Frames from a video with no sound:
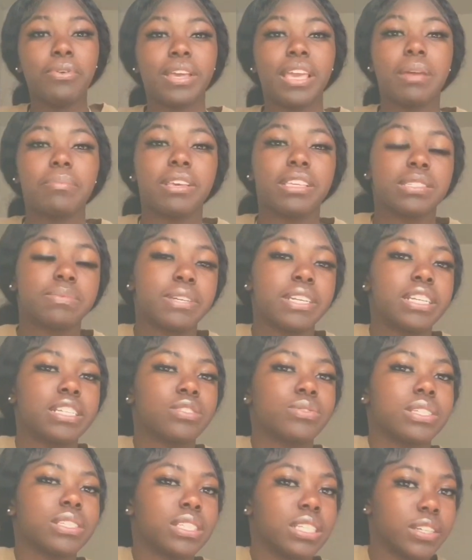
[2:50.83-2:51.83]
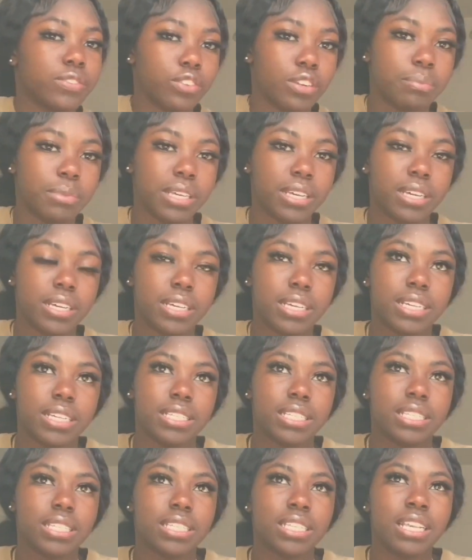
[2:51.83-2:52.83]
camp experience was different
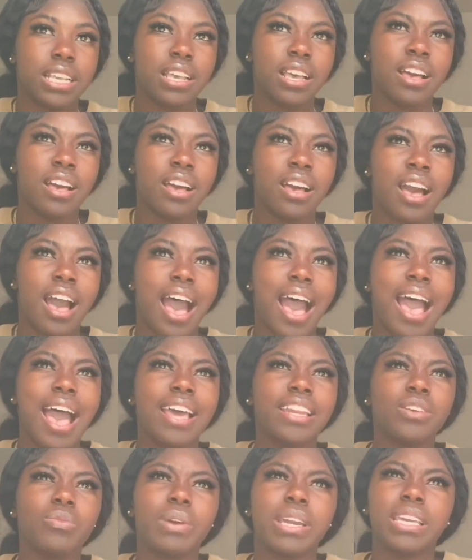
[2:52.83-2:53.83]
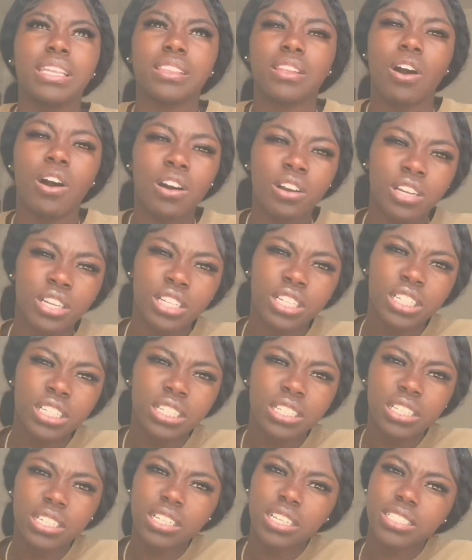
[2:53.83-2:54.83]
because I had to wait longer
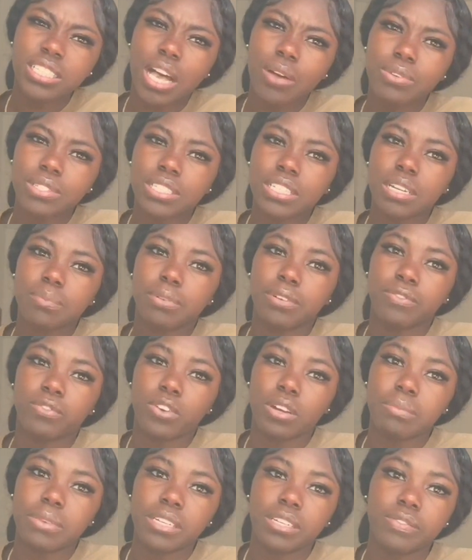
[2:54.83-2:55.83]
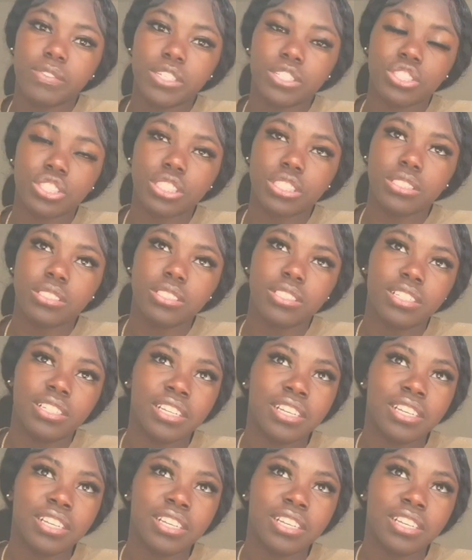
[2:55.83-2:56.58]
because I was in a performing division.